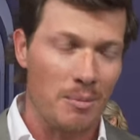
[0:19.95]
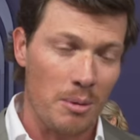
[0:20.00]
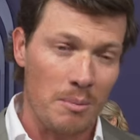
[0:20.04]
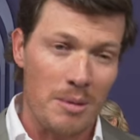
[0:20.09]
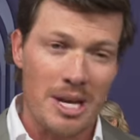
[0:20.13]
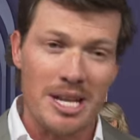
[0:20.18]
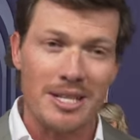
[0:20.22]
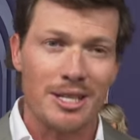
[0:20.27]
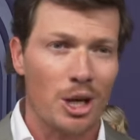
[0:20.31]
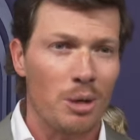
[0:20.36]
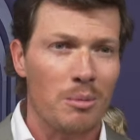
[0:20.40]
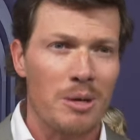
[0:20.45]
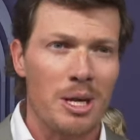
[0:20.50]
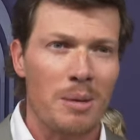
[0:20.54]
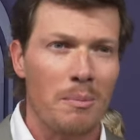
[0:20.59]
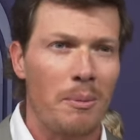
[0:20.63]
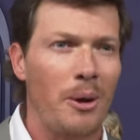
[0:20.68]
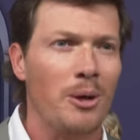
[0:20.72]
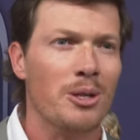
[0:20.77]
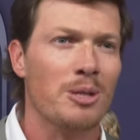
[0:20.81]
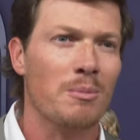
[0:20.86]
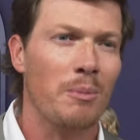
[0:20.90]
But me, Toby, and
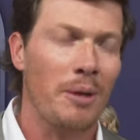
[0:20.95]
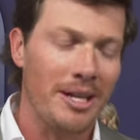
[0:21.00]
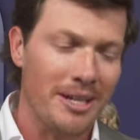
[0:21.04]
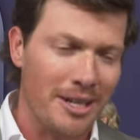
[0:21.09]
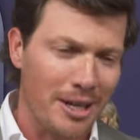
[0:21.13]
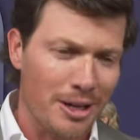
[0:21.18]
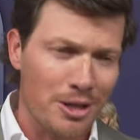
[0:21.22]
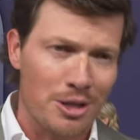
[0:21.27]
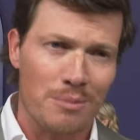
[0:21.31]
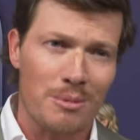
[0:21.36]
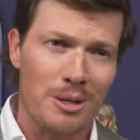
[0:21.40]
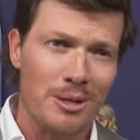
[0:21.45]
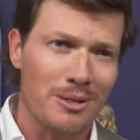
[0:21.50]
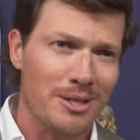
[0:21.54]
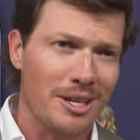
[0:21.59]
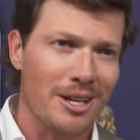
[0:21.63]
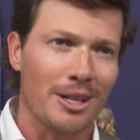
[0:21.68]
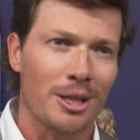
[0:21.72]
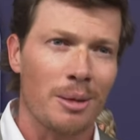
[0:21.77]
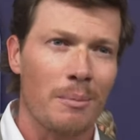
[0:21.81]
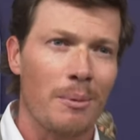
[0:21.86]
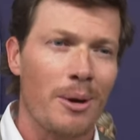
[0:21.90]
Post played country
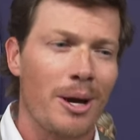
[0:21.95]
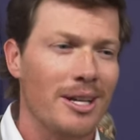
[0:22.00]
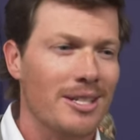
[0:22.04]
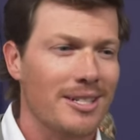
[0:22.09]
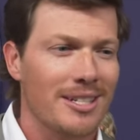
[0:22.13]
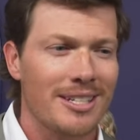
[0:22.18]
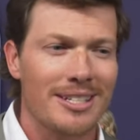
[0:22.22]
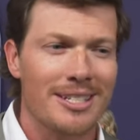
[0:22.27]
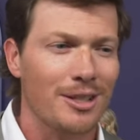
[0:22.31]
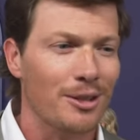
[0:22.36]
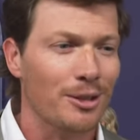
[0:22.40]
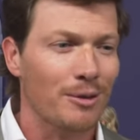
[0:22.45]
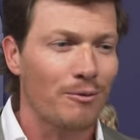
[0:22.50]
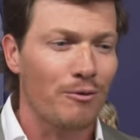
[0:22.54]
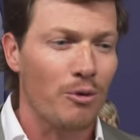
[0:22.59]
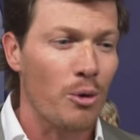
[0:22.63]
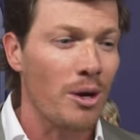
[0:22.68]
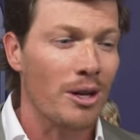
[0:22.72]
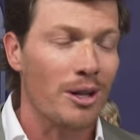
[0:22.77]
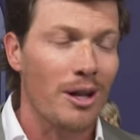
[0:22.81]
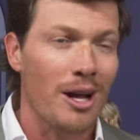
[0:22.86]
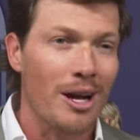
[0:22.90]
music on the bus until
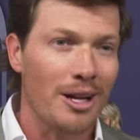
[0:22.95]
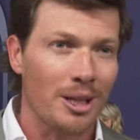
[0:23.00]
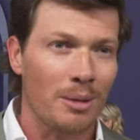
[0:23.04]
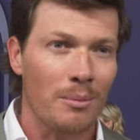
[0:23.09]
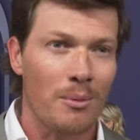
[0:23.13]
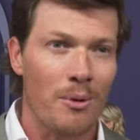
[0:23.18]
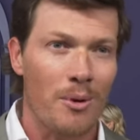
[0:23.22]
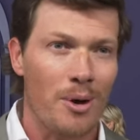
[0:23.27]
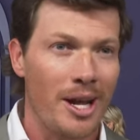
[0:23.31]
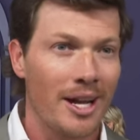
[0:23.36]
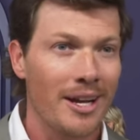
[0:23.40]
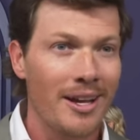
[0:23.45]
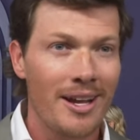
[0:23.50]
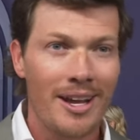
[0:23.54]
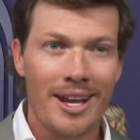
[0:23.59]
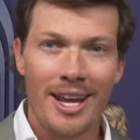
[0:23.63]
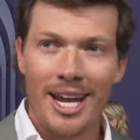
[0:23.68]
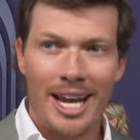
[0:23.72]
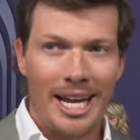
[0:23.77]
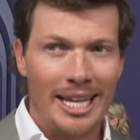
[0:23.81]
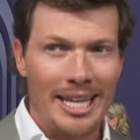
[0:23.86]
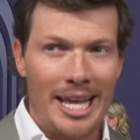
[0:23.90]
four o'clock in the morning,
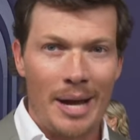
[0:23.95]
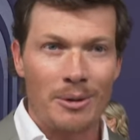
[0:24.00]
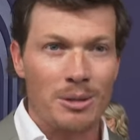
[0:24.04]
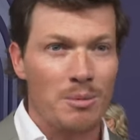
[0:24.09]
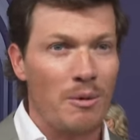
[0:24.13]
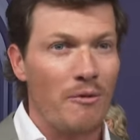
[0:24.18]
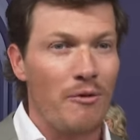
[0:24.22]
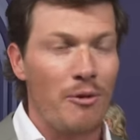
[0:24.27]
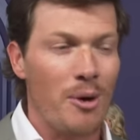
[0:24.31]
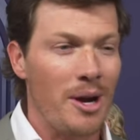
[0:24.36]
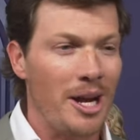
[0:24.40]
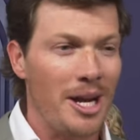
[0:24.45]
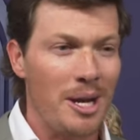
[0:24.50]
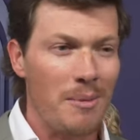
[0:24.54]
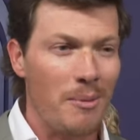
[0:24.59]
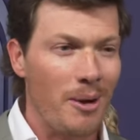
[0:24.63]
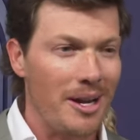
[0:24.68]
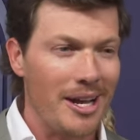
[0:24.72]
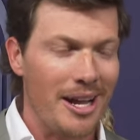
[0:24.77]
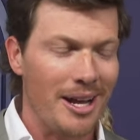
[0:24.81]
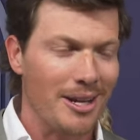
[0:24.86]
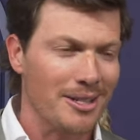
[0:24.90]
and that was before
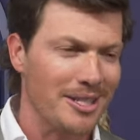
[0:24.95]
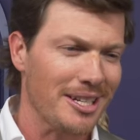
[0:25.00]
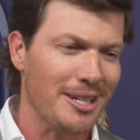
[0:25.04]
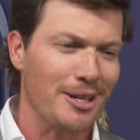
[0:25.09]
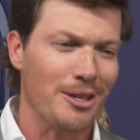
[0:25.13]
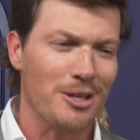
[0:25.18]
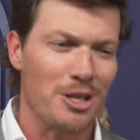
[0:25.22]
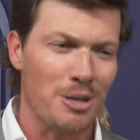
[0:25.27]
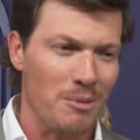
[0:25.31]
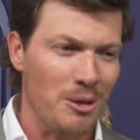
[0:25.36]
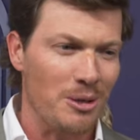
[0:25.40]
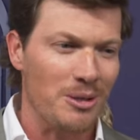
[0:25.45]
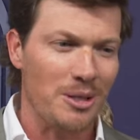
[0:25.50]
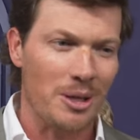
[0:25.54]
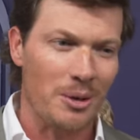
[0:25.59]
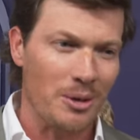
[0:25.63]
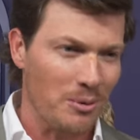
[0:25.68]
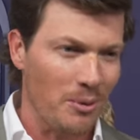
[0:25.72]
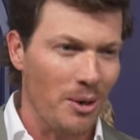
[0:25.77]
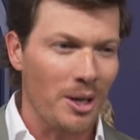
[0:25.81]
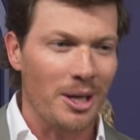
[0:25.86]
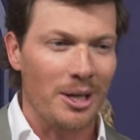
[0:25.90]
anybody else in country music
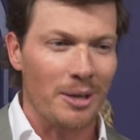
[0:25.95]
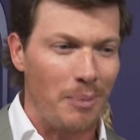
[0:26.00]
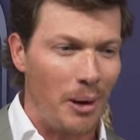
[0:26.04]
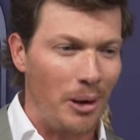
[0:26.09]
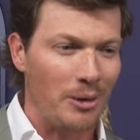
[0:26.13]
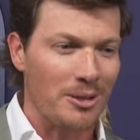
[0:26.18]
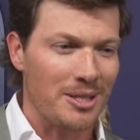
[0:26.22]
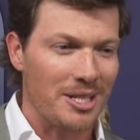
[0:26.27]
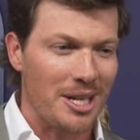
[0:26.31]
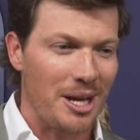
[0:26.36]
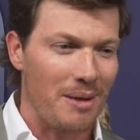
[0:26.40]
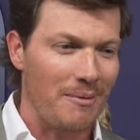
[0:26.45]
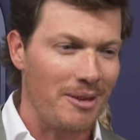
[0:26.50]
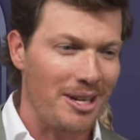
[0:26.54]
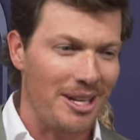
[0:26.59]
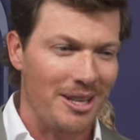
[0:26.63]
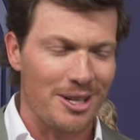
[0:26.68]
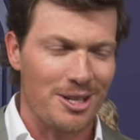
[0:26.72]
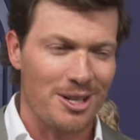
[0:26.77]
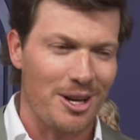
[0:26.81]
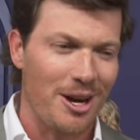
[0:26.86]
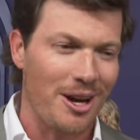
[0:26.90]
was wanting Post to come
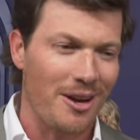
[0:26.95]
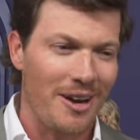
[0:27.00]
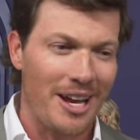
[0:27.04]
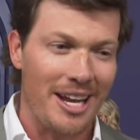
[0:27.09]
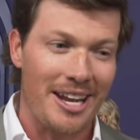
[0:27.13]
into the genre.